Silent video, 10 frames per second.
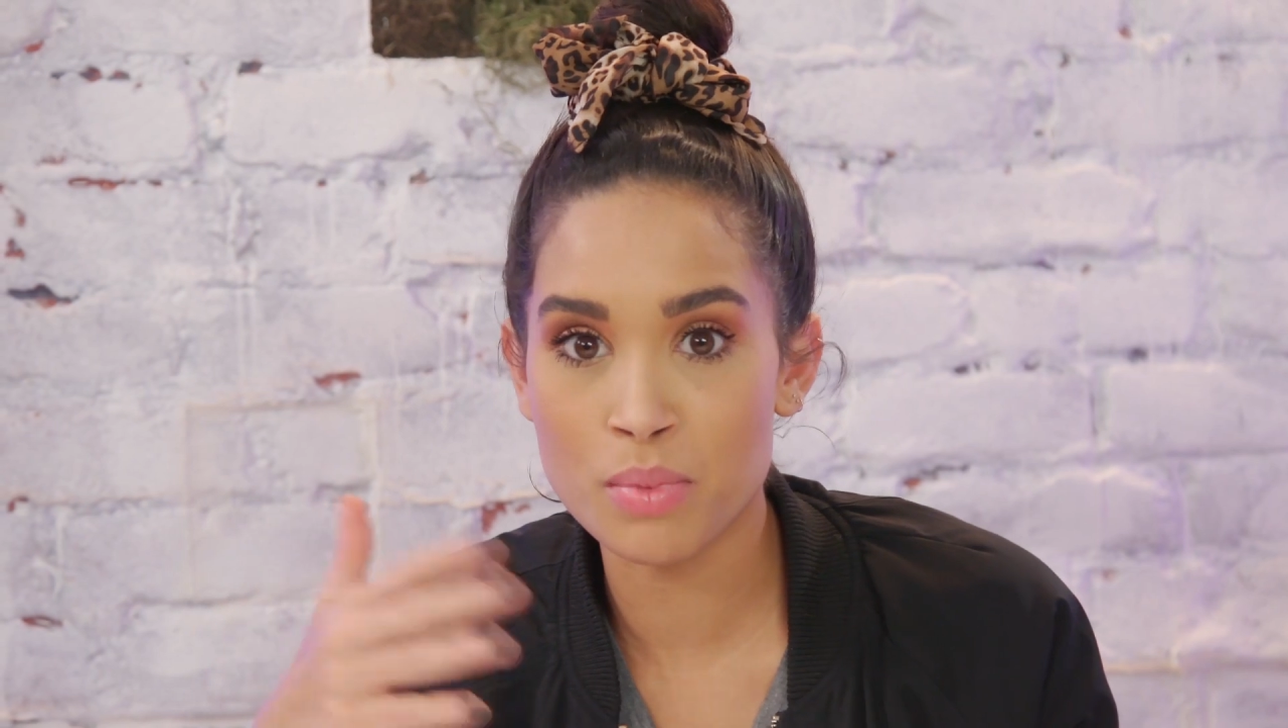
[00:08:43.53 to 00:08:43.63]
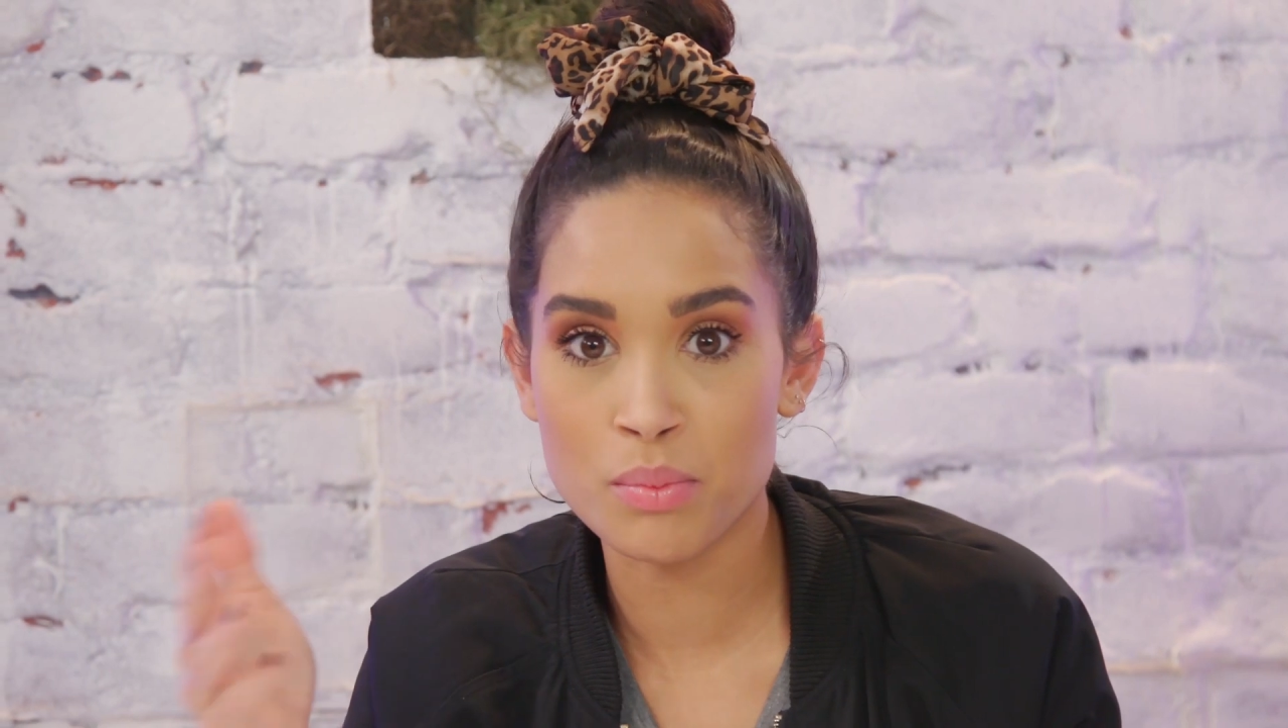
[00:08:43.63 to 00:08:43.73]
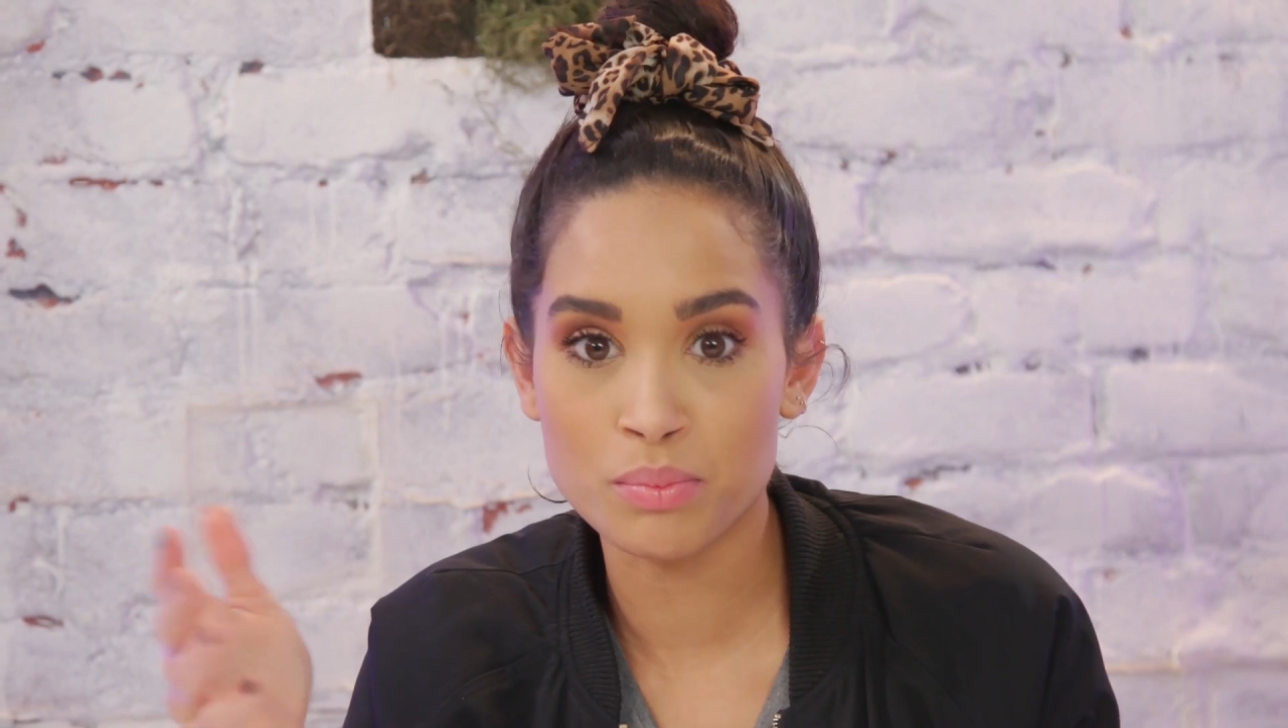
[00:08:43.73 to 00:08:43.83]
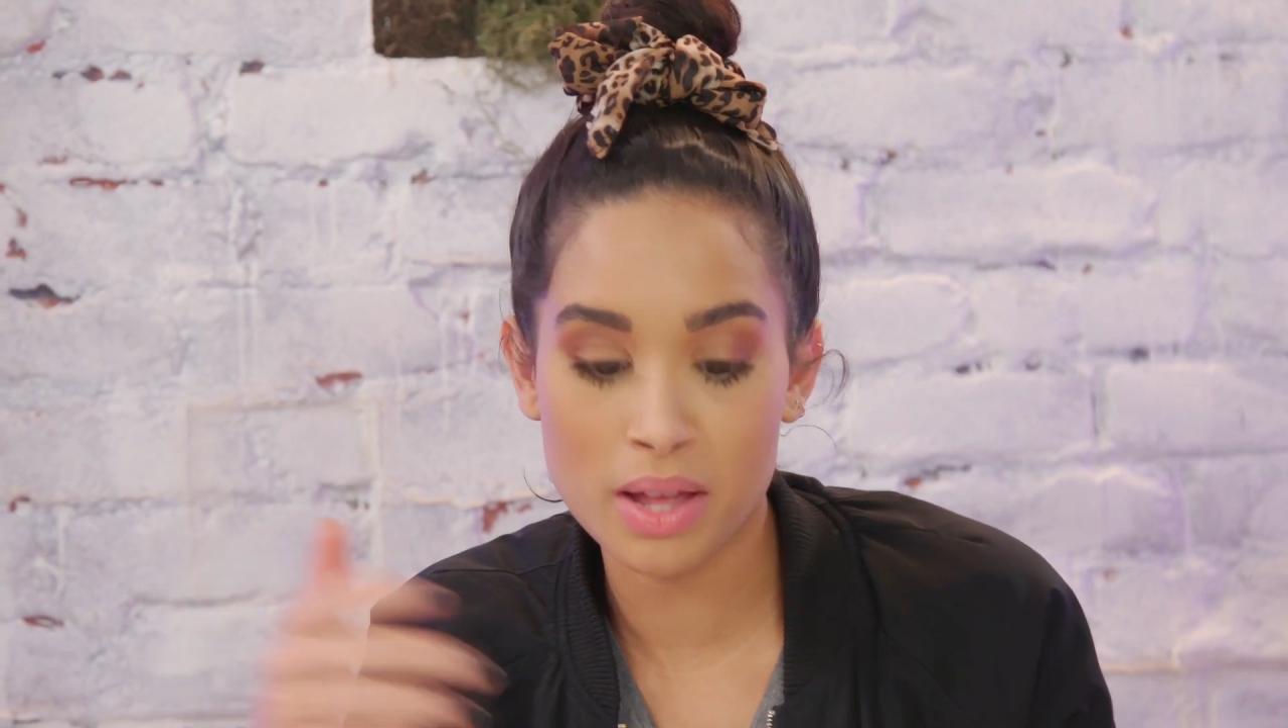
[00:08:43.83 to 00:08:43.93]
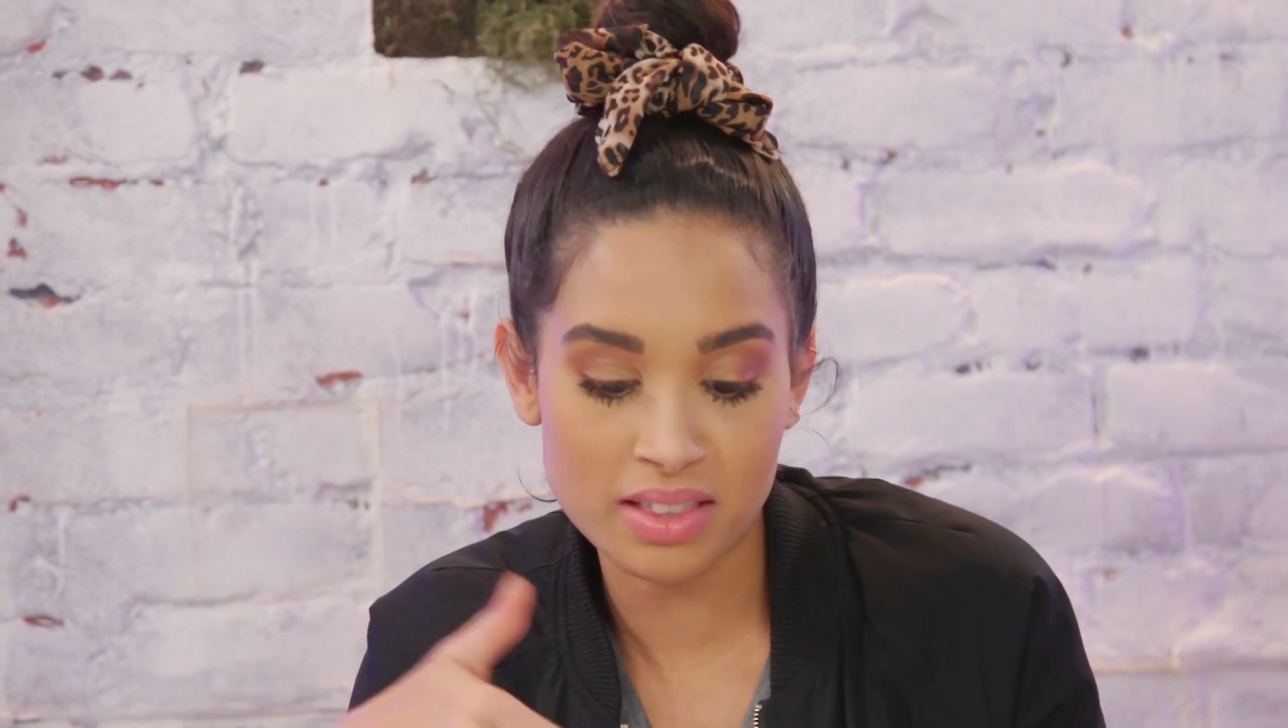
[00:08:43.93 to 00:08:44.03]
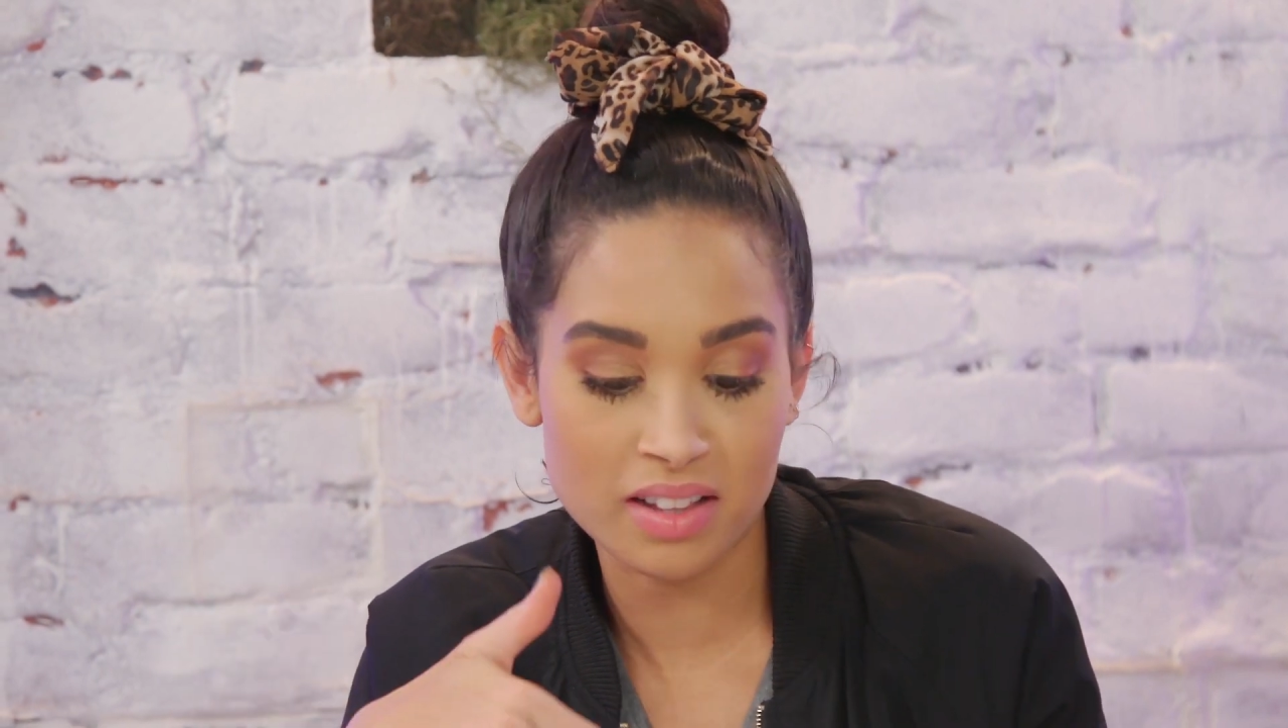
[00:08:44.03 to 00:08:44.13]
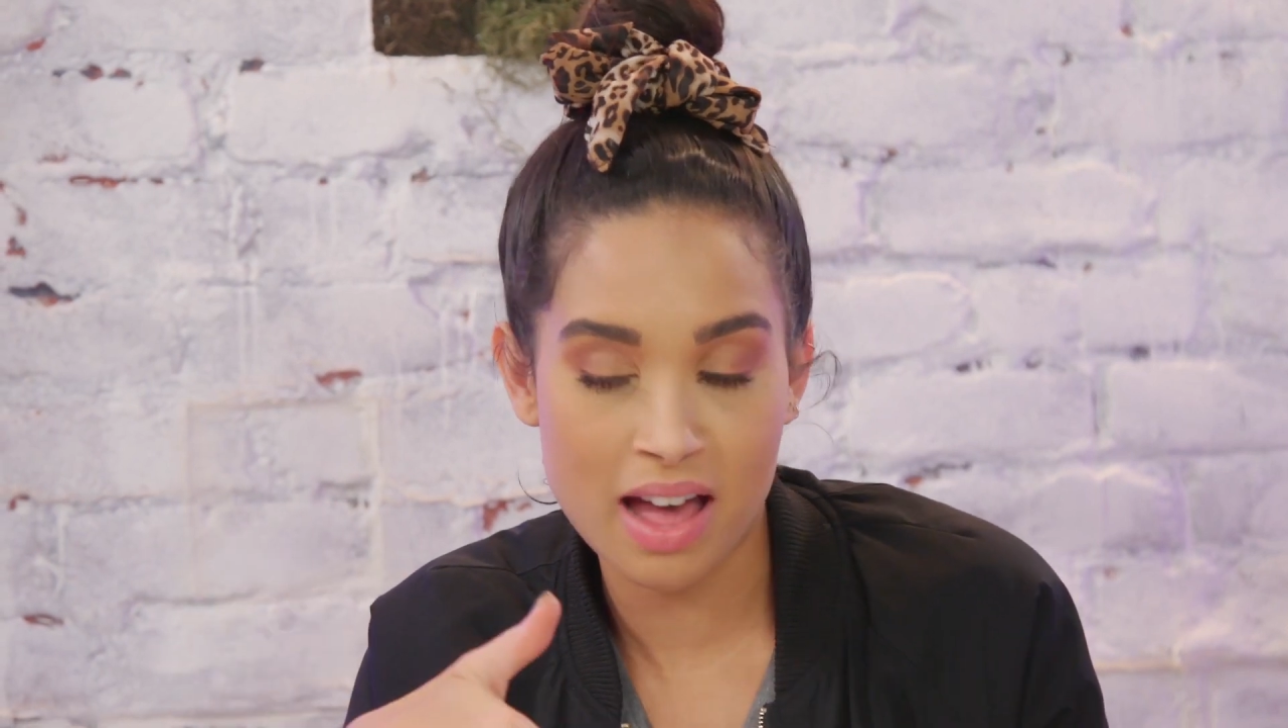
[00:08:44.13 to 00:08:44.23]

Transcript: it, like the